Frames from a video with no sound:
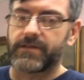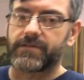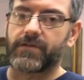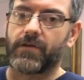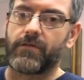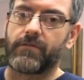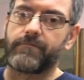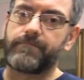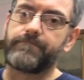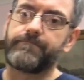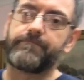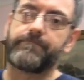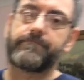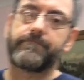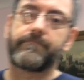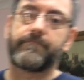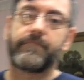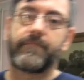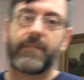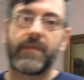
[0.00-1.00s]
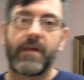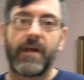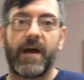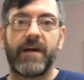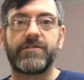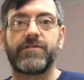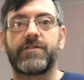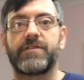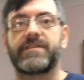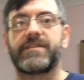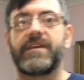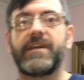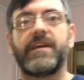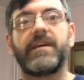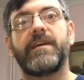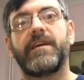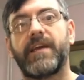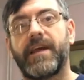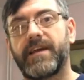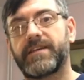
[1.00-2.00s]
So, as you can
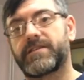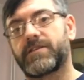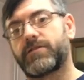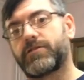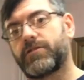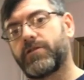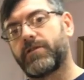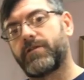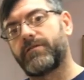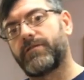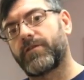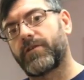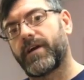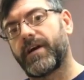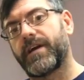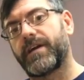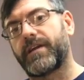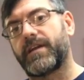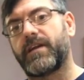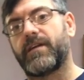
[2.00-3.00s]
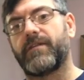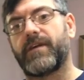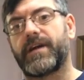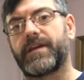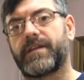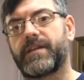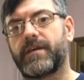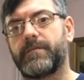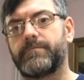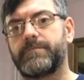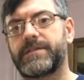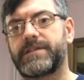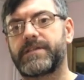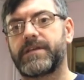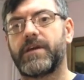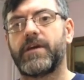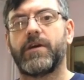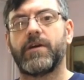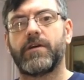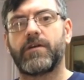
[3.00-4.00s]
see, it's a good variety of
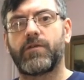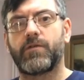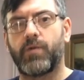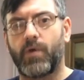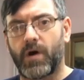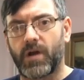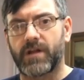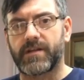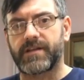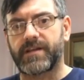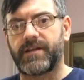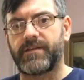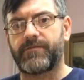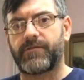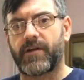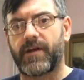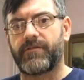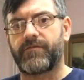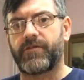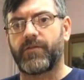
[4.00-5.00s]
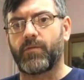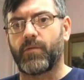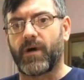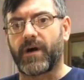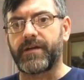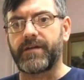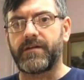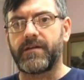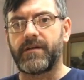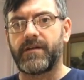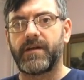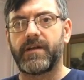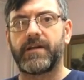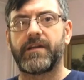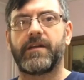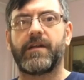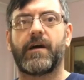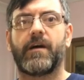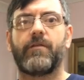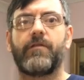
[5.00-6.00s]
items, quality for everyone.
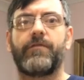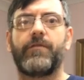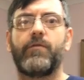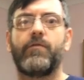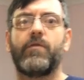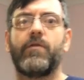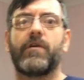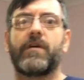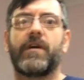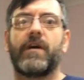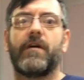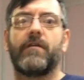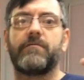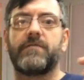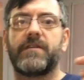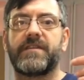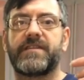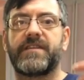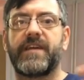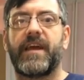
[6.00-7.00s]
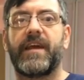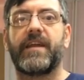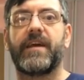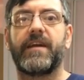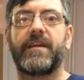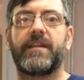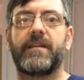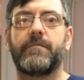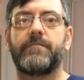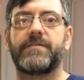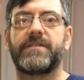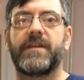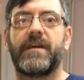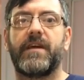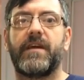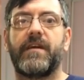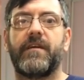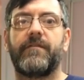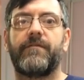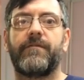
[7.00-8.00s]
Now, if you work out, there's 10 items
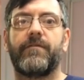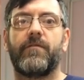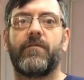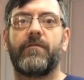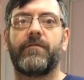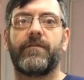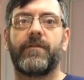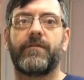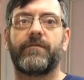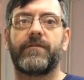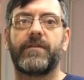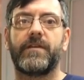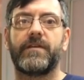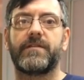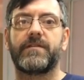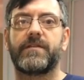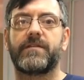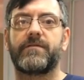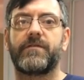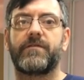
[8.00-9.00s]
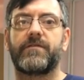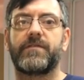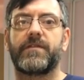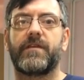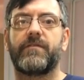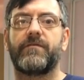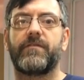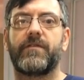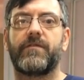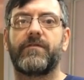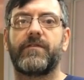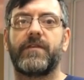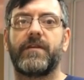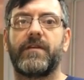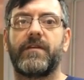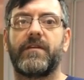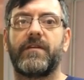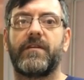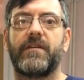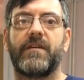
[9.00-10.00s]
there, 450, 650, 750,